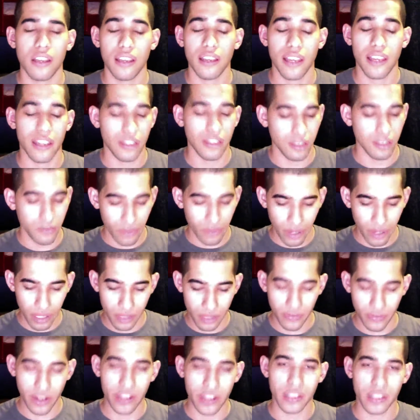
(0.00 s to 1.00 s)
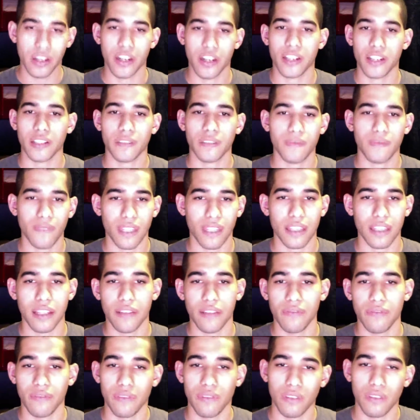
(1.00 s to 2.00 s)
and it's very dark, and
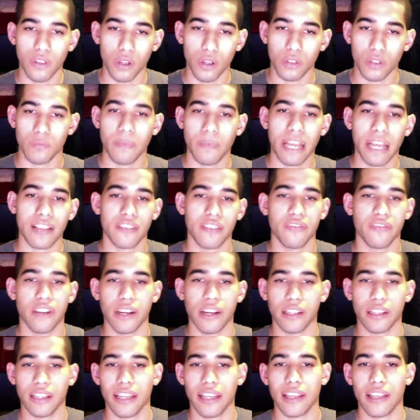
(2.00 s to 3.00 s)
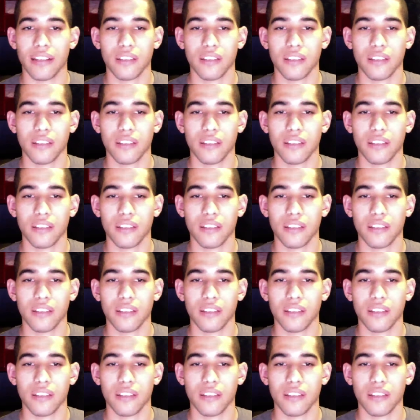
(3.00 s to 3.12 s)
then goes back to very light.